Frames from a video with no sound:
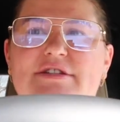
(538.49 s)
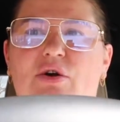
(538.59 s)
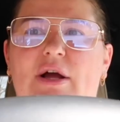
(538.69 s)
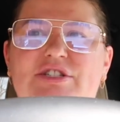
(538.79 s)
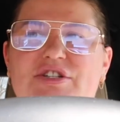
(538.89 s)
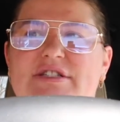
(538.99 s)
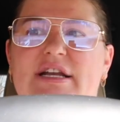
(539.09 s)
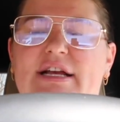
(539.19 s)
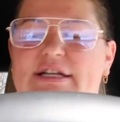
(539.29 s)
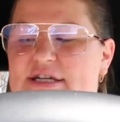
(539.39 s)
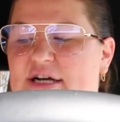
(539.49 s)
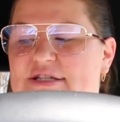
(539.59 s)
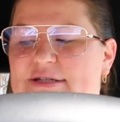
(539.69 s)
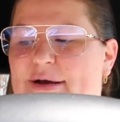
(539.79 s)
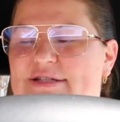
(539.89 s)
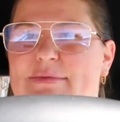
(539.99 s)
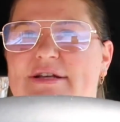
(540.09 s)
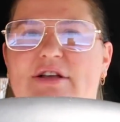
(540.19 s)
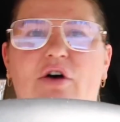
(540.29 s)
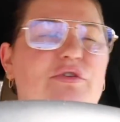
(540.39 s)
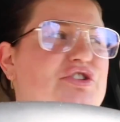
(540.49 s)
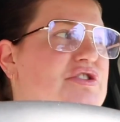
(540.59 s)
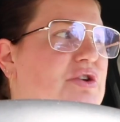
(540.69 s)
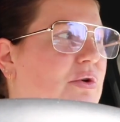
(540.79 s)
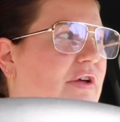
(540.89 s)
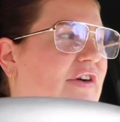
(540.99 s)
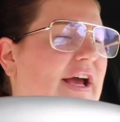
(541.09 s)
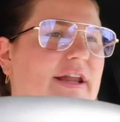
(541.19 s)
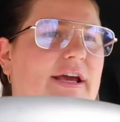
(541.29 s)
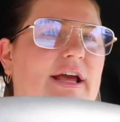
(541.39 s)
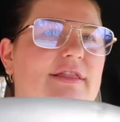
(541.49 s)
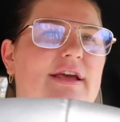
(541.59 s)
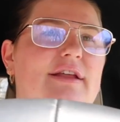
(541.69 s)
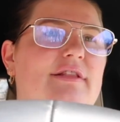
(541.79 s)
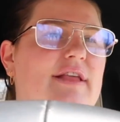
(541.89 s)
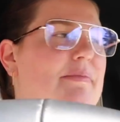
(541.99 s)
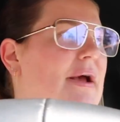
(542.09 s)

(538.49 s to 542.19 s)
so I just didn't get to customize it myself, which is totally fine. Like, I think that they